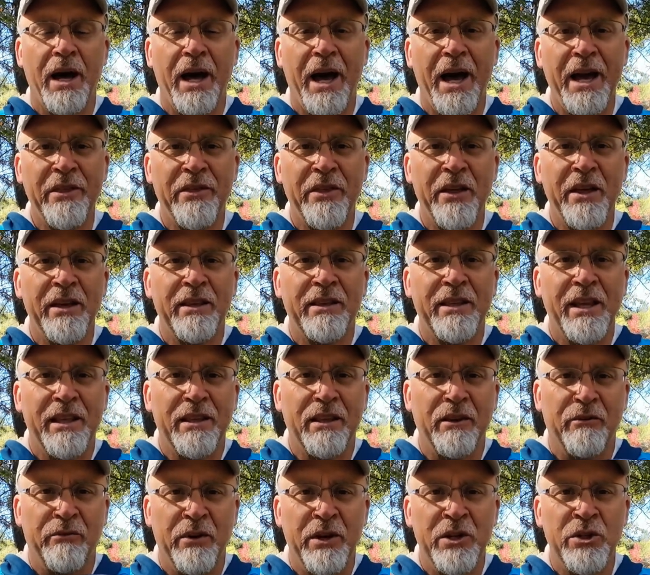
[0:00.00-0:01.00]
I think
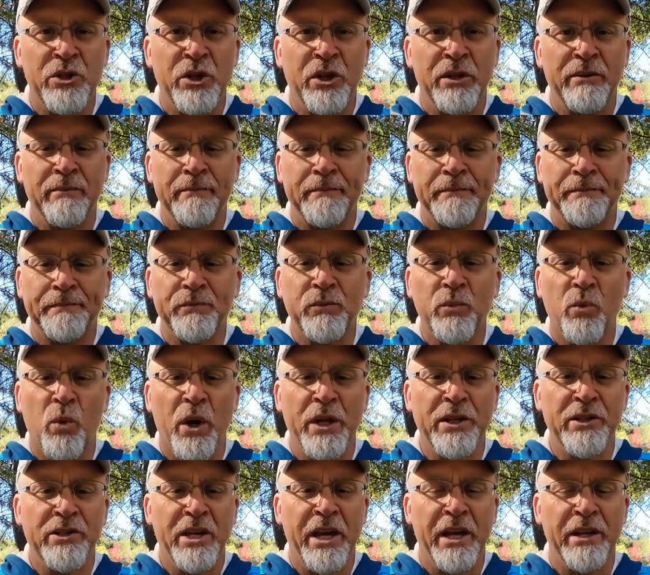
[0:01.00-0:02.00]
that the Vision
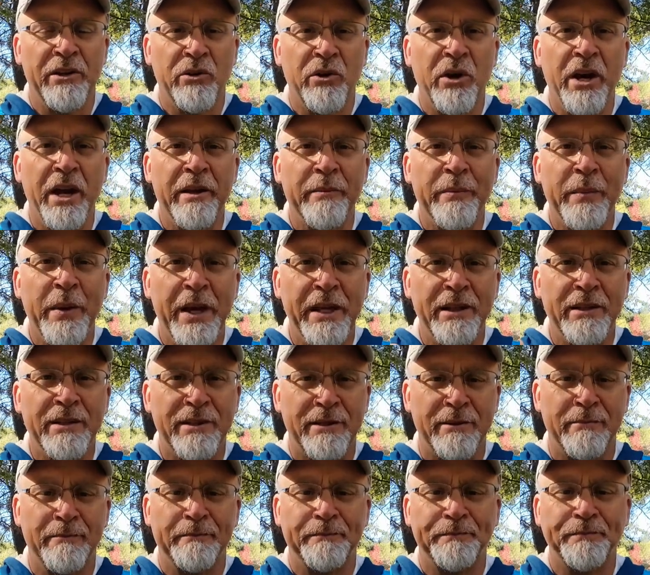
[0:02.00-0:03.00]
110
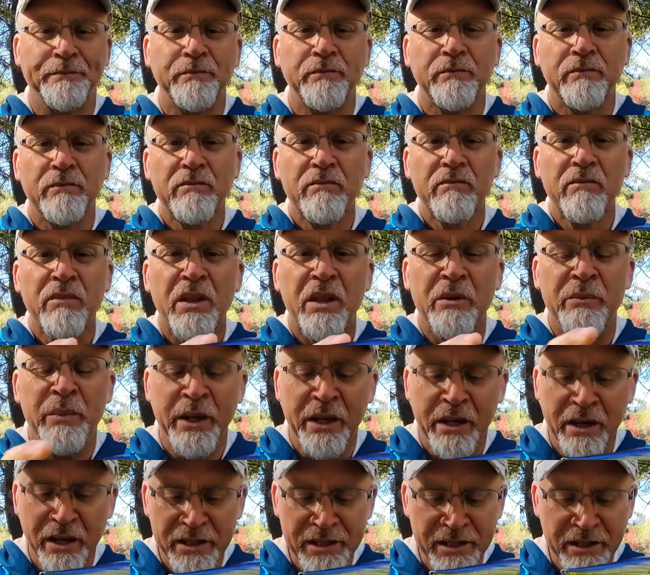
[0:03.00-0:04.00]
crankbaits
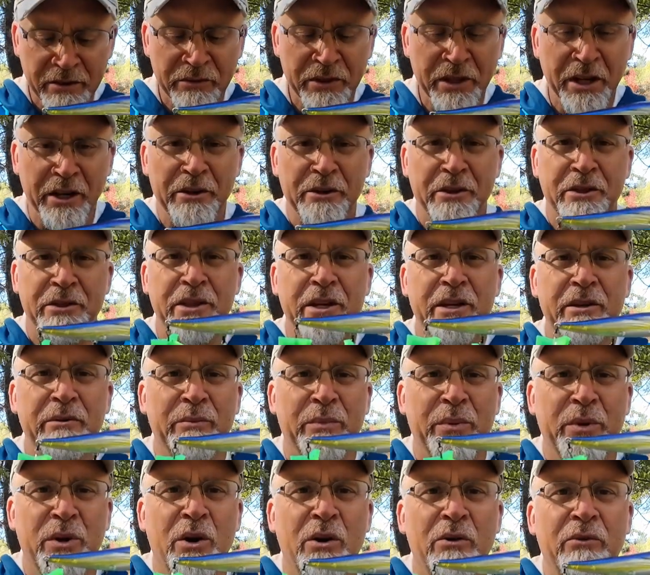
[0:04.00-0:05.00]
because of their
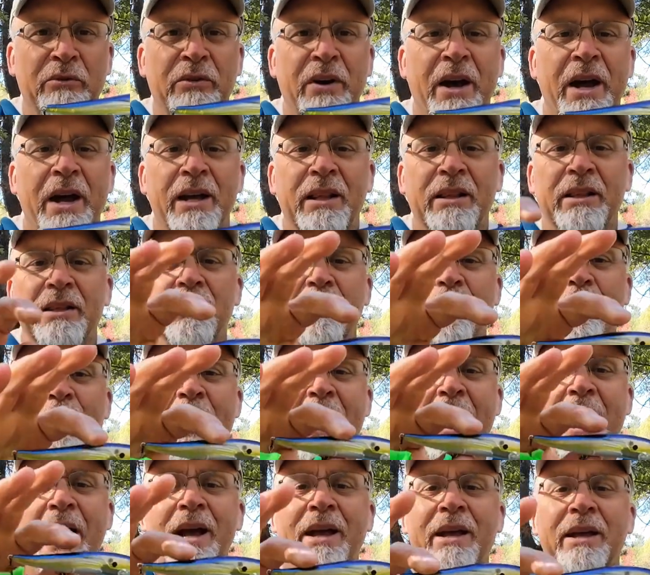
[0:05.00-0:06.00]
thin profile in the
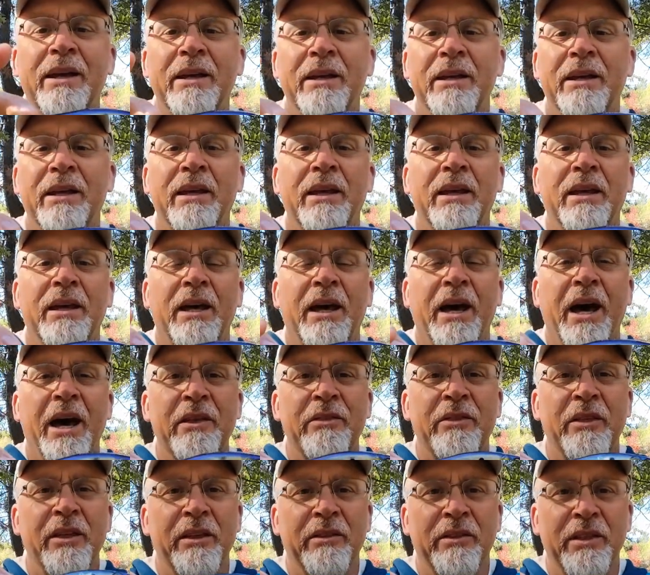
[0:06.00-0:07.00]
back,
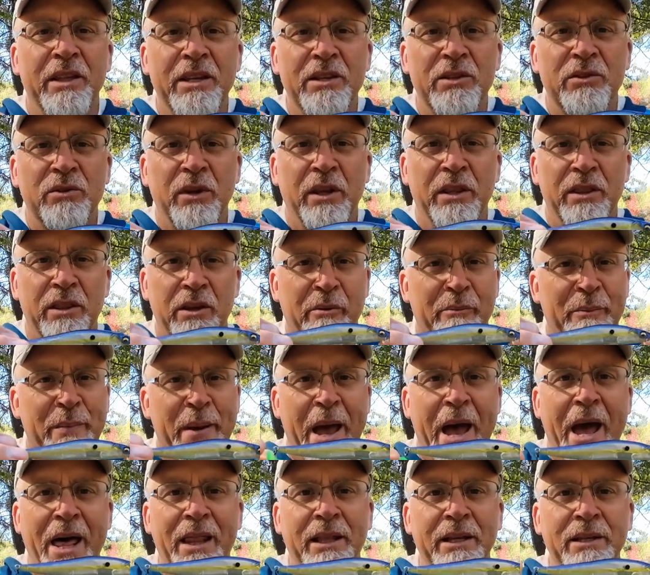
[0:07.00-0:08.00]
I think these, in their
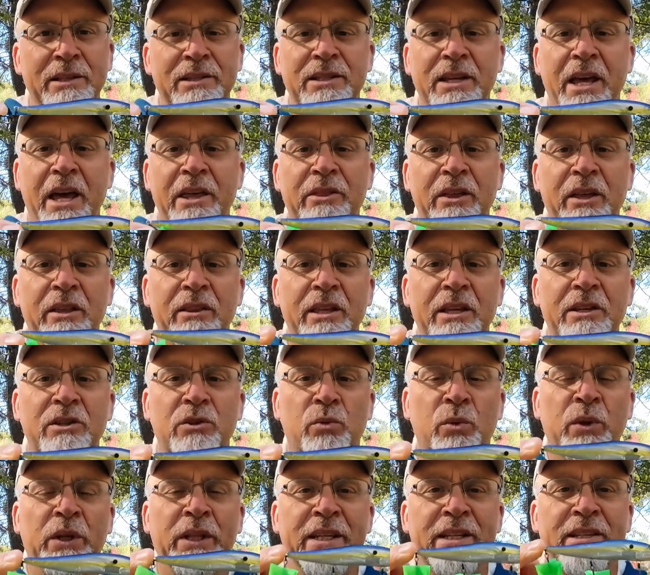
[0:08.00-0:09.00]
balance, I think
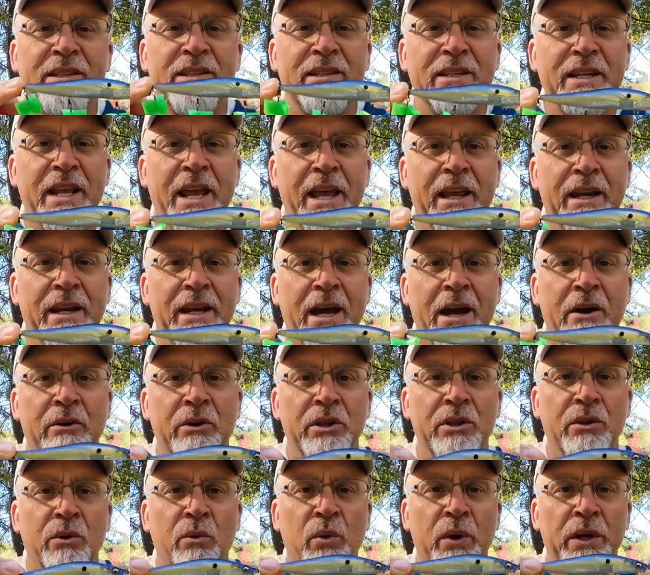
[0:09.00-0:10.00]
these really stand out
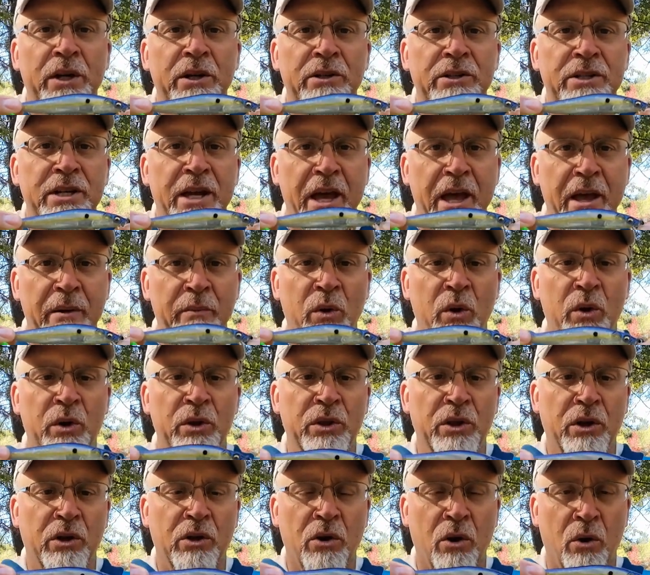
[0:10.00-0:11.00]
in the wintertime or
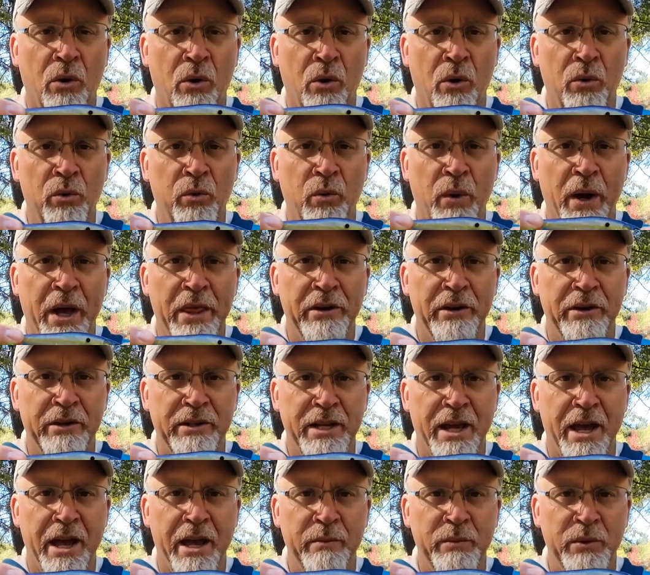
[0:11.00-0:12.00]
in the cold weather
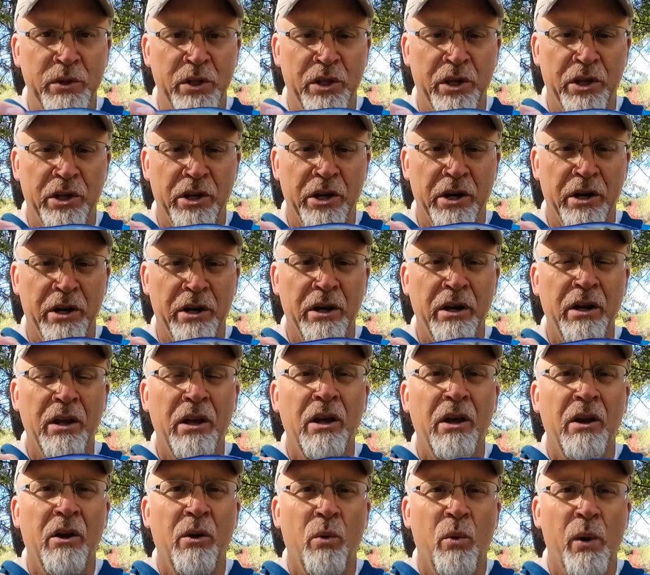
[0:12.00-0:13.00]
times of the year
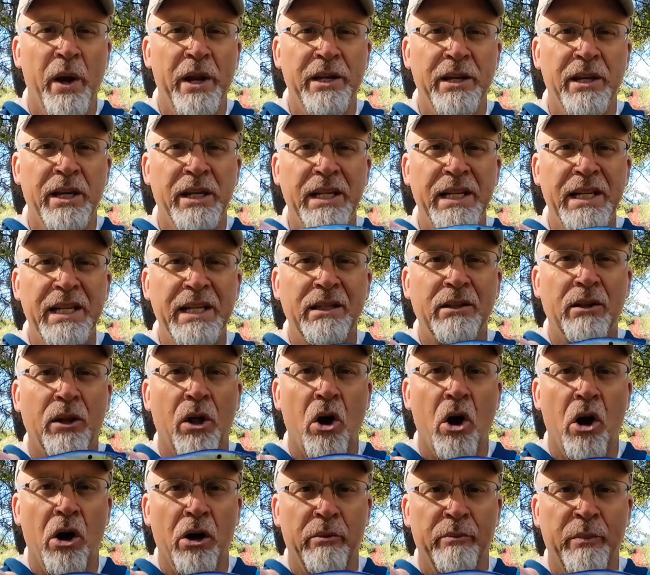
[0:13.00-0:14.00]
when you need
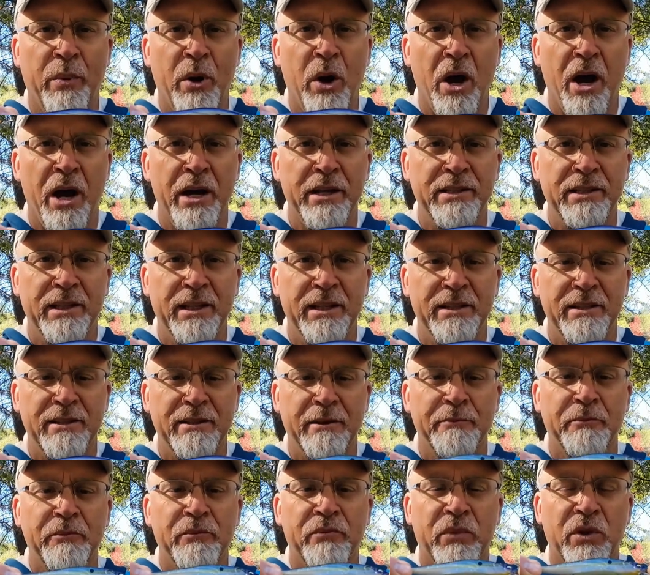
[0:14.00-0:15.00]
long
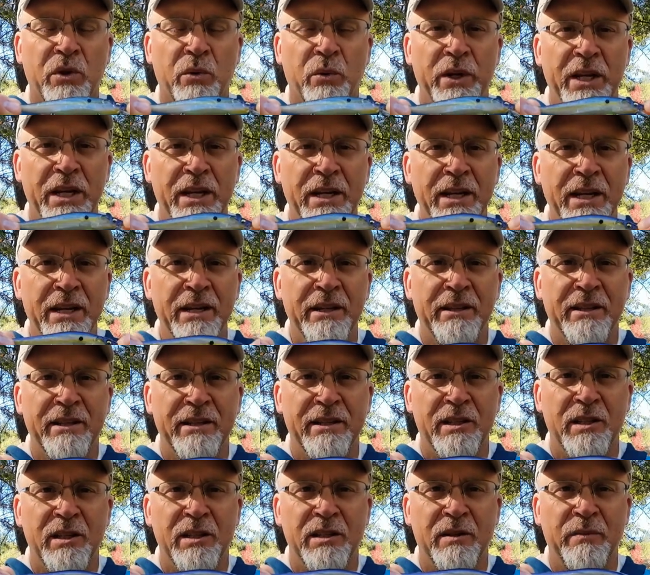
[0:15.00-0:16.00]
pauses, when you need it to
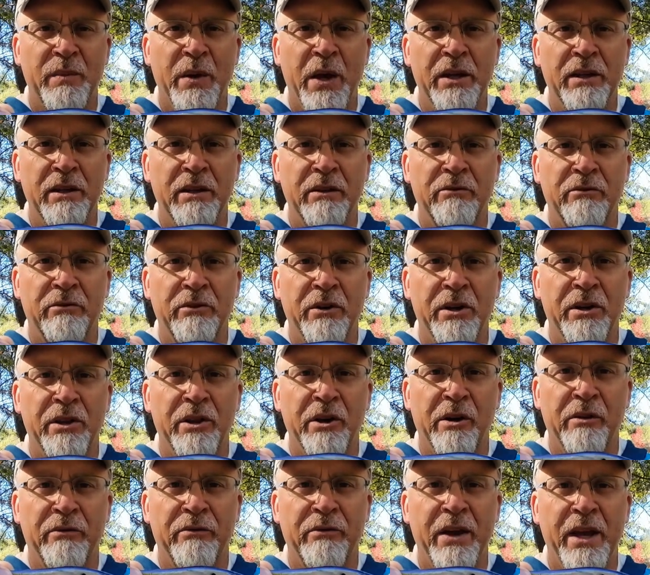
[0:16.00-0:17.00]
suspend in front of
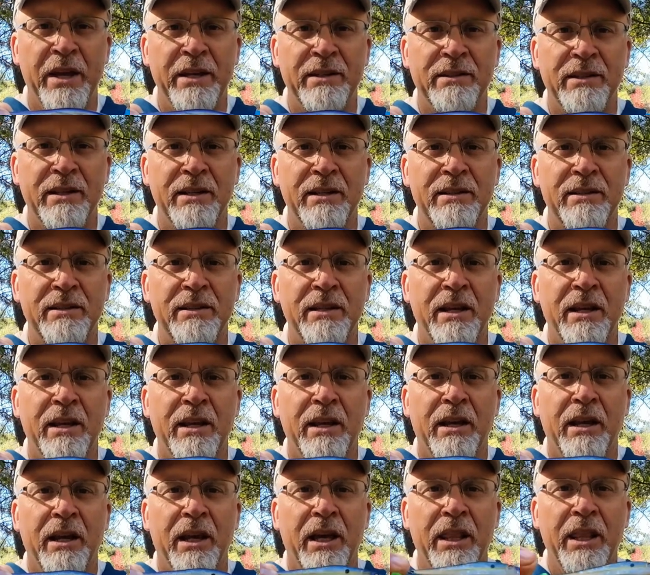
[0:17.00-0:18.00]
their faces
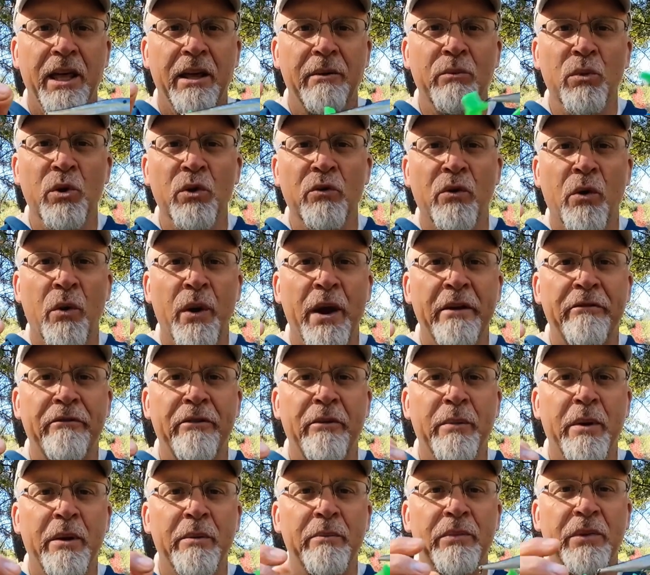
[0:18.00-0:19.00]
and then move away
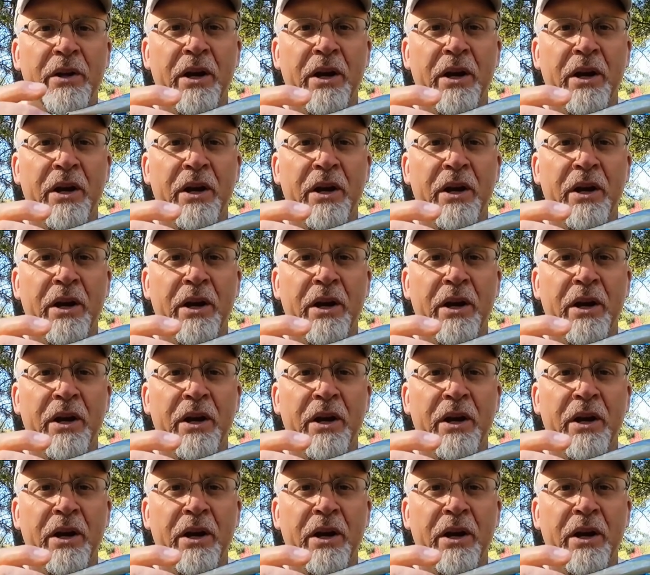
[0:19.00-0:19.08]
from them.